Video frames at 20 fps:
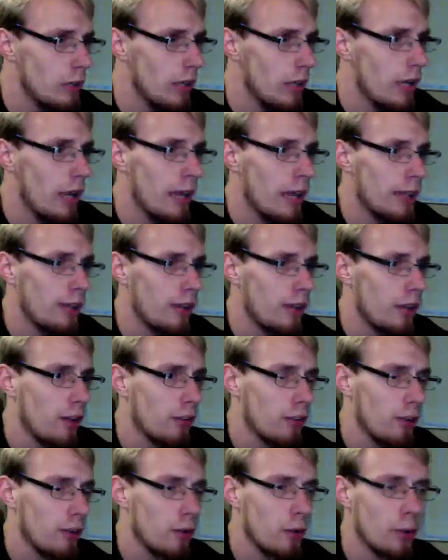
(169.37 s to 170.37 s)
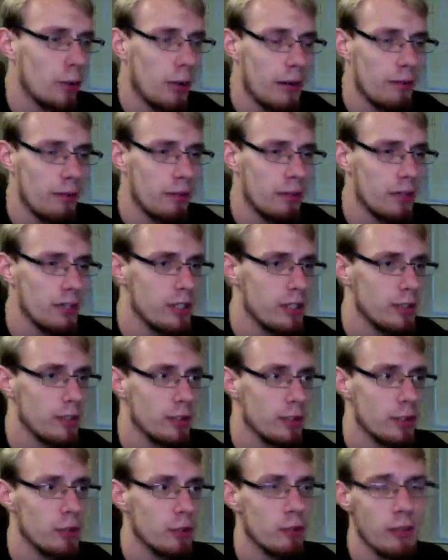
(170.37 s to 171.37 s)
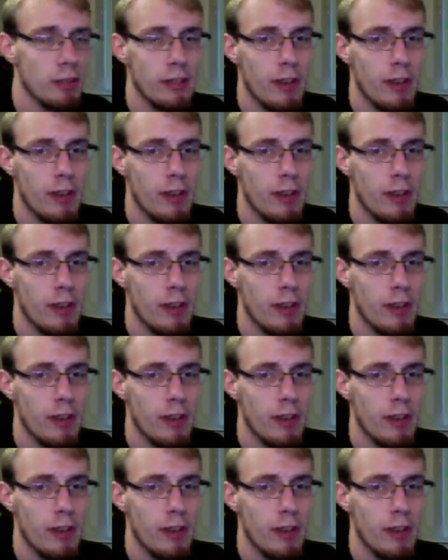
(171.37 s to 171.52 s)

and also every UV